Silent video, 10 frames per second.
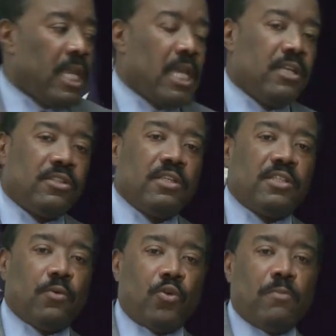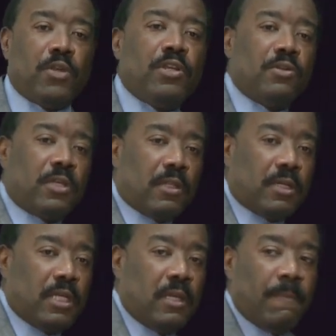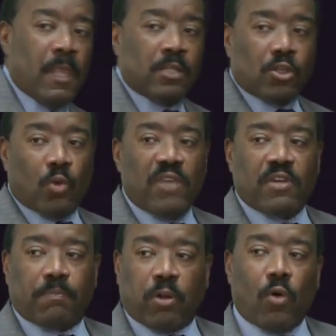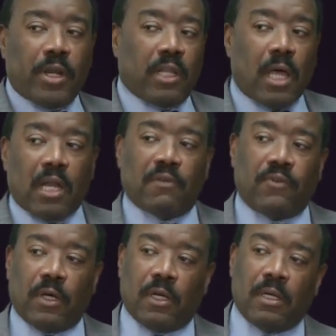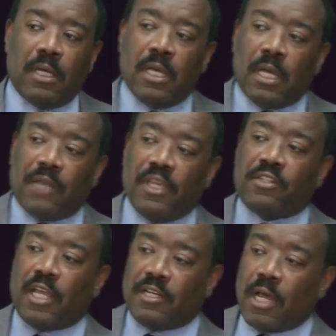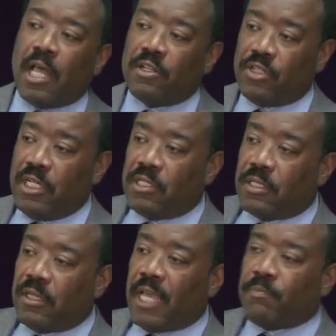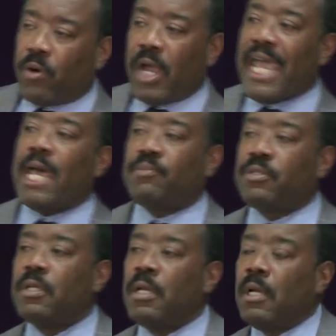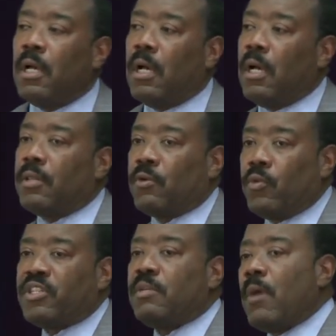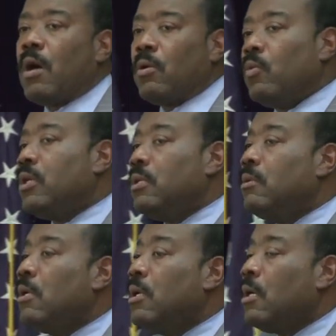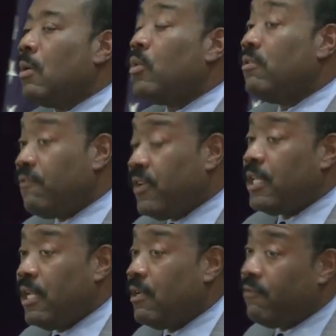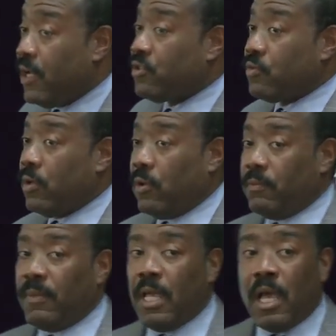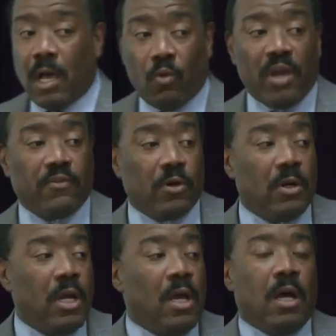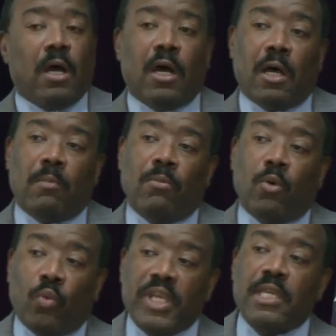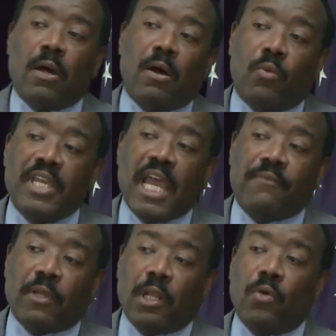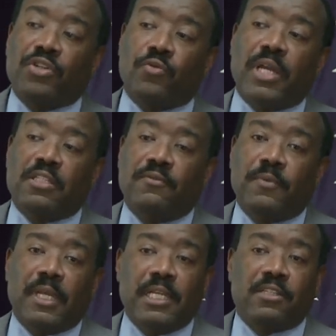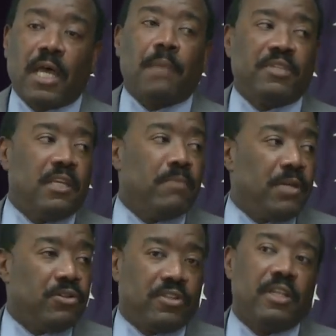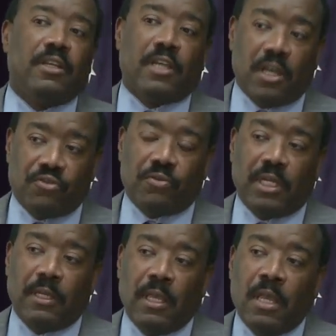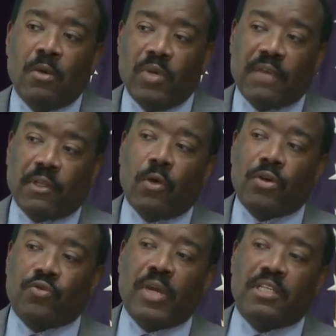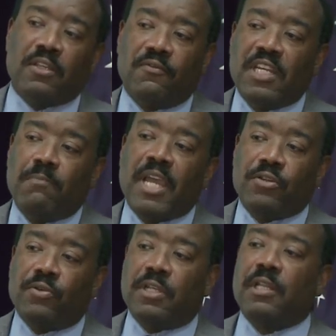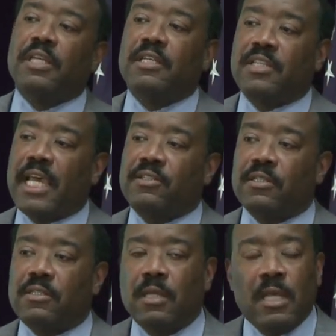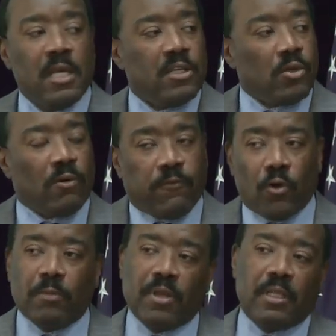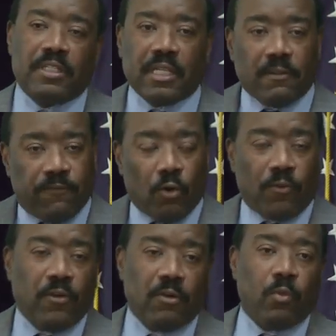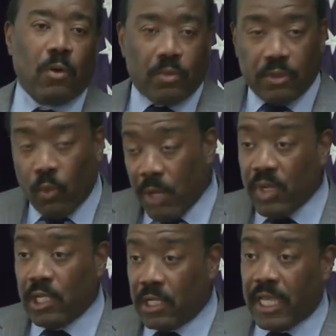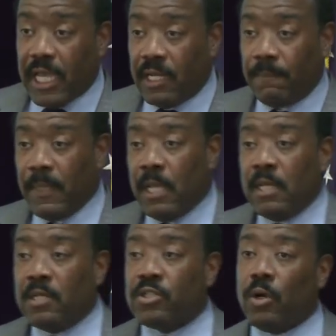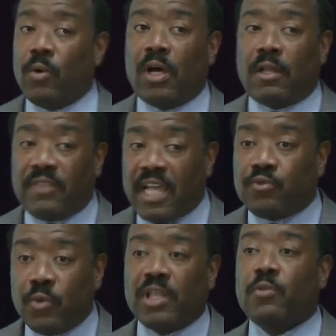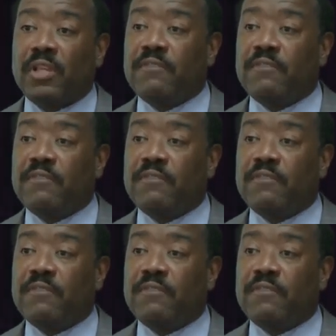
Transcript: in the sense that we're a muni utility, so we've employed a lot of, uh, I think, technologies that perhaps uh, the risk model wouldn't, wouldn't fit in an investor owned. However, um, we, are, we have the lowest rates of any top 10 major city in the country. We have the lowest rates of any major utility in Texas. So affordability is at the forefront of what, the way we look at it. So uh, that's really, really